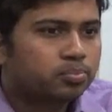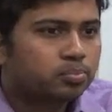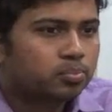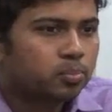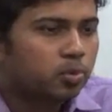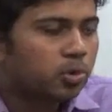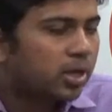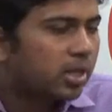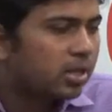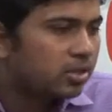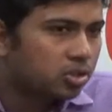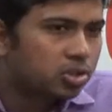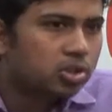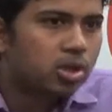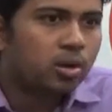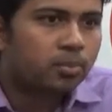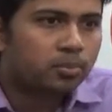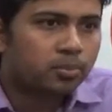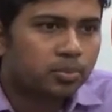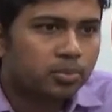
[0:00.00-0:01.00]
put a
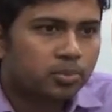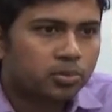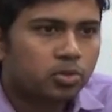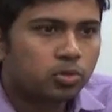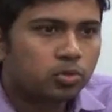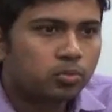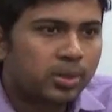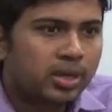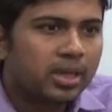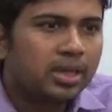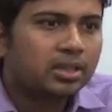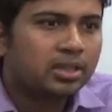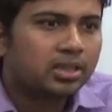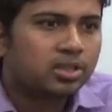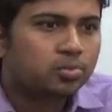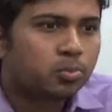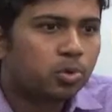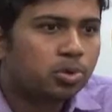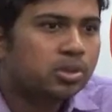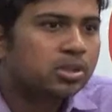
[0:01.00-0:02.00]
stop to building
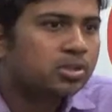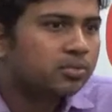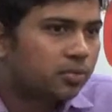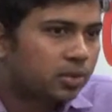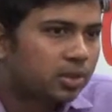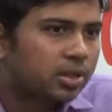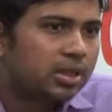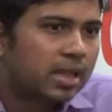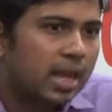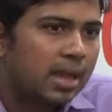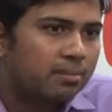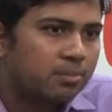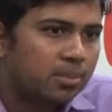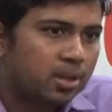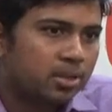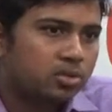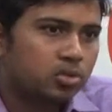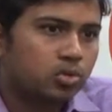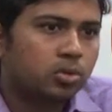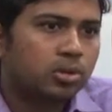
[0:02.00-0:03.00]
these projects for the time
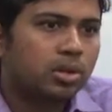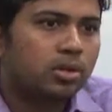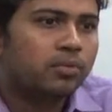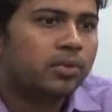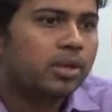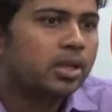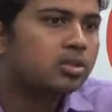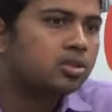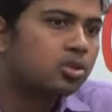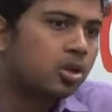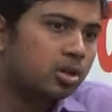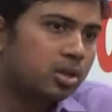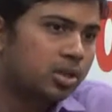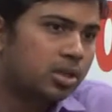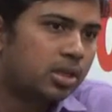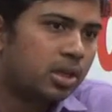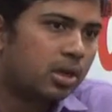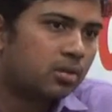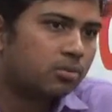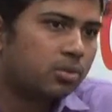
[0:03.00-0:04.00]
being, so that we can sort
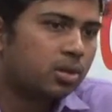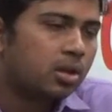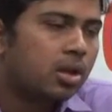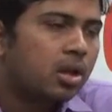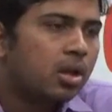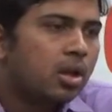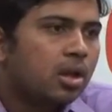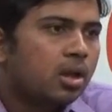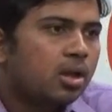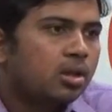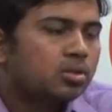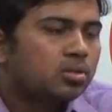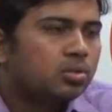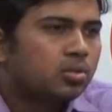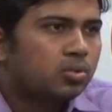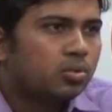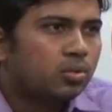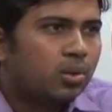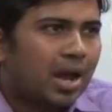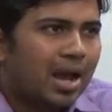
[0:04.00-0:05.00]
it out.
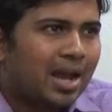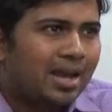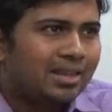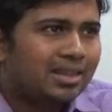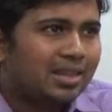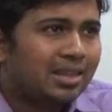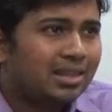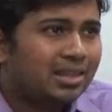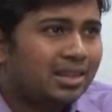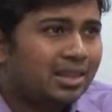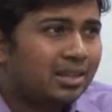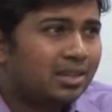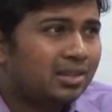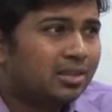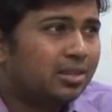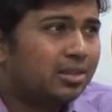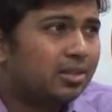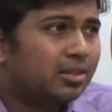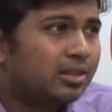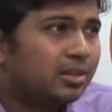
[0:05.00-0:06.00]
So I think that
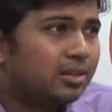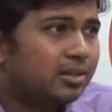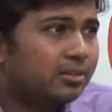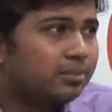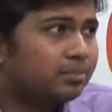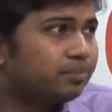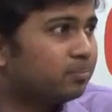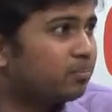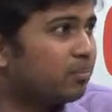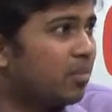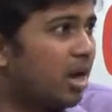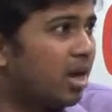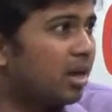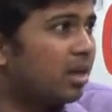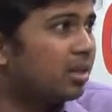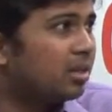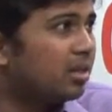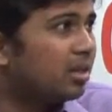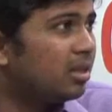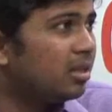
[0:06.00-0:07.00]

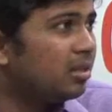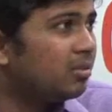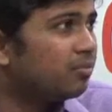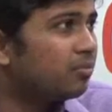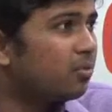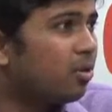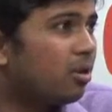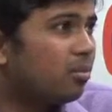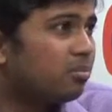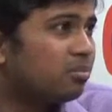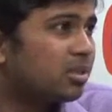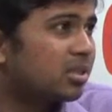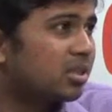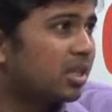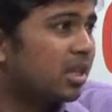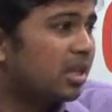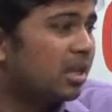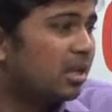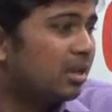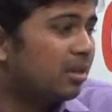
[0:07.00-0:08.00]
Mahanadi forms
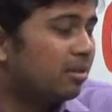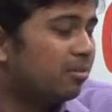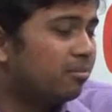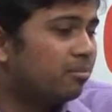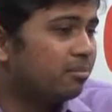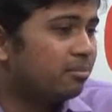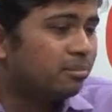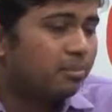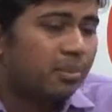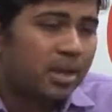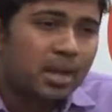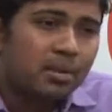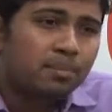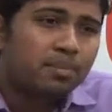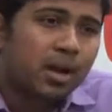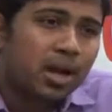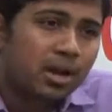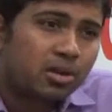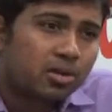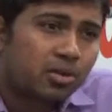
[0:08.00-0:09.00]
a main
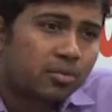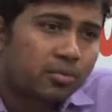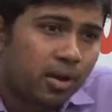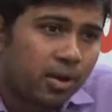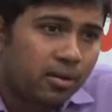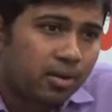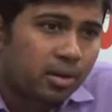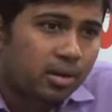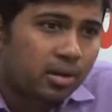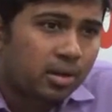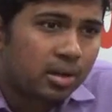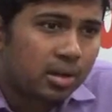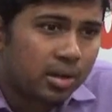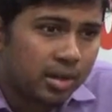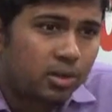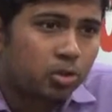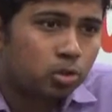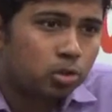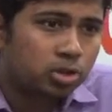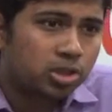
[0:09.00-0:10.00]
part of our
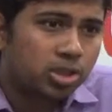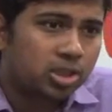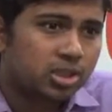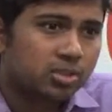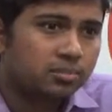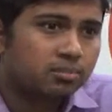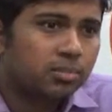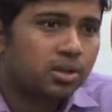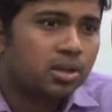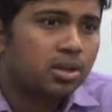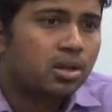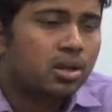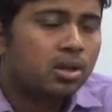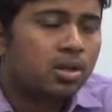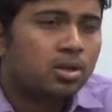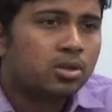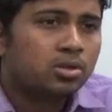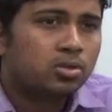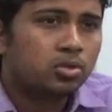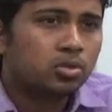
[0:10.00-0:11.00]
ecosystem.
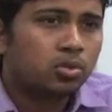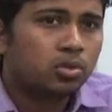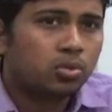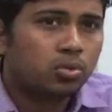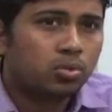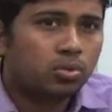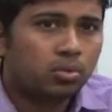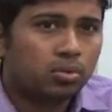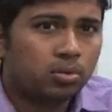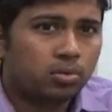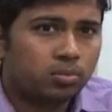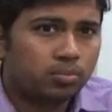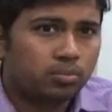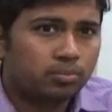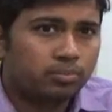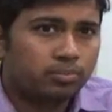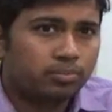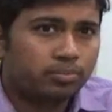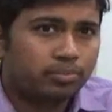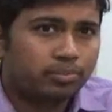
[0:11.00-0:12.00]
So
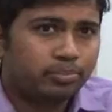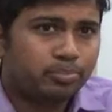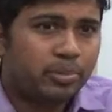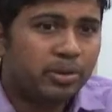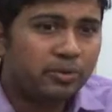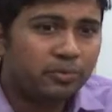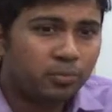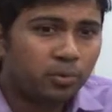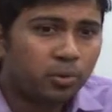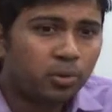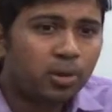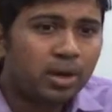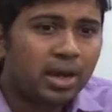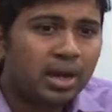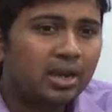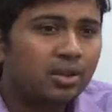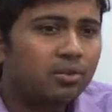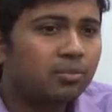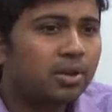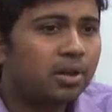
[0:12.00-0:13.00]
before
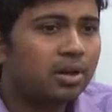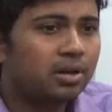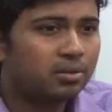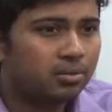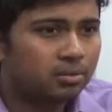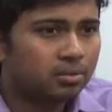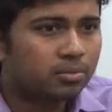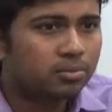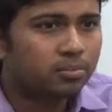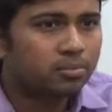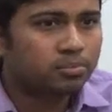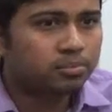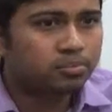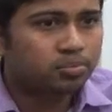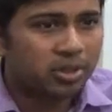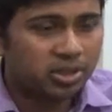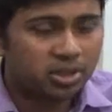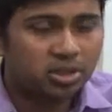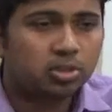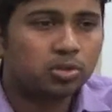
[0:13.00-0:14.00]
anyone
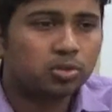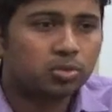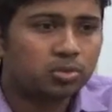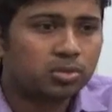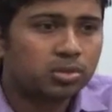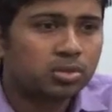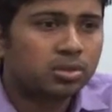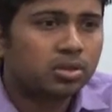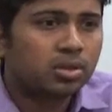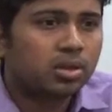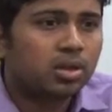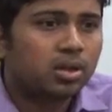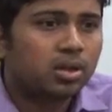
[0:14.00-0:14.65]
pursues